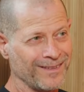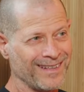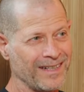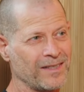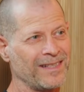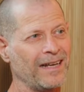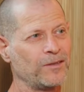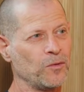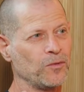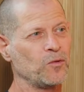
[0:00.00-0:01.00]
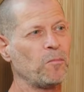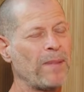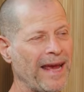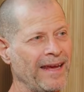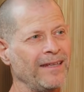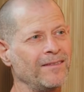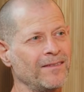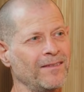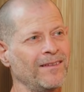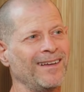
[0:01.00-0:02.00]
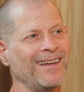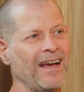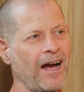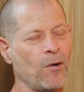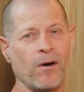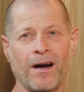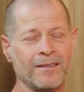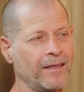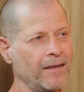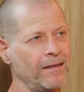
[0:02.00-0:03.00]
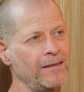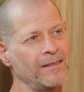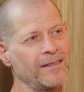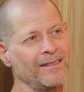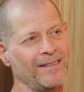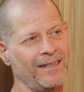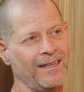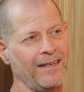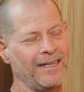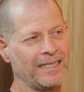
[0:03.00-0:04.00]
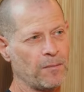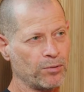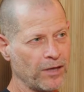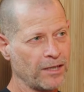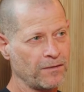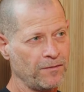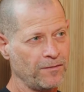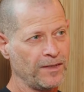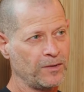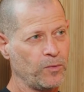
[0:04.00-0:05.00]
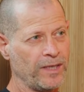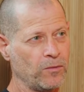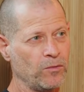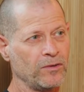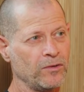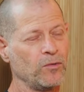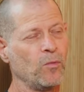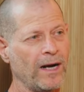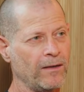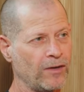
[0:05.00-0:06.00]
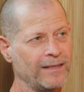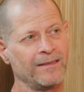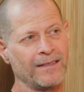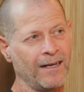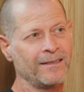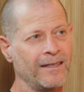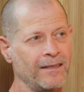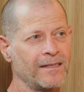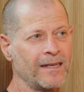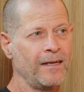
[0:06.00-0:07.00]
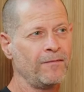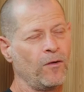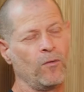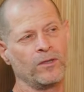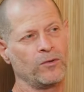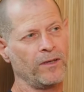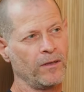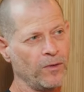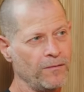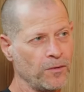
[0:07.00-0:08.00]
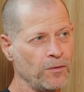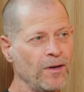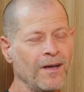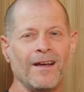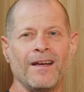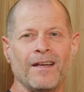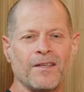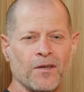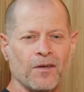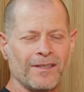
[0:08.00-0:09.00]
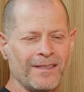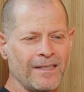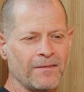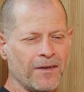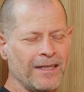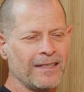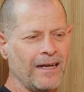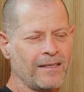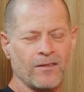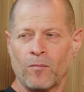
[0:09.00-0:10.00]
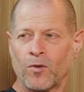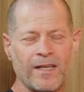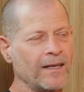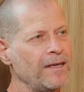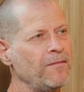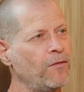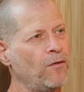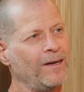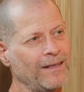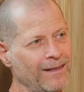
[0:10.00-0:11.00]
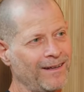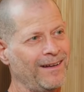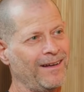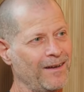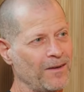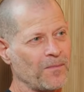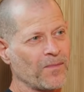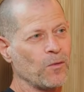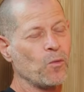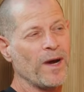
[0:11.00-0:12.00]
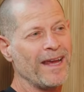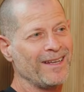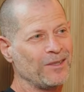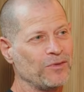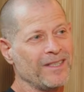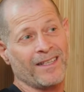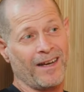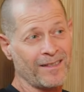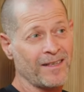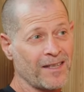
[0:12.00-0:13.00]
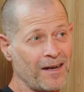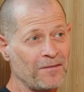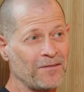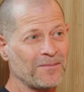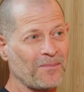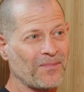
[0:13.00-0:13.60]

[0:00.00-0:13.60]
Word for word: It's like to, to paint our articles uh, in a brush that we couldn't do while writing the article itself or in doing a review. So this is very nice. It's almost like informal um, way to discuss stuff.